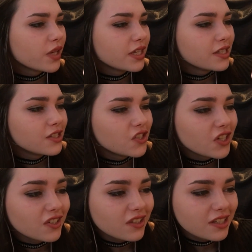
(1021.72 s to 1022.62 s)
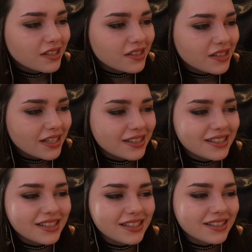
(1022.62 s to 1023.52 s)
Through his gentleness
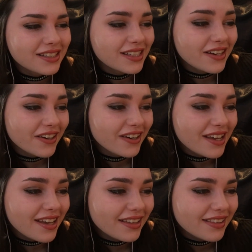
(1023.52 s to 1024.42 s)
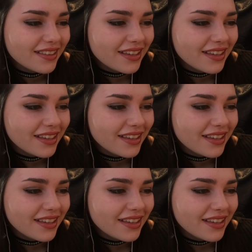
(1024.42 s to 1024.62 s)
and sincerity,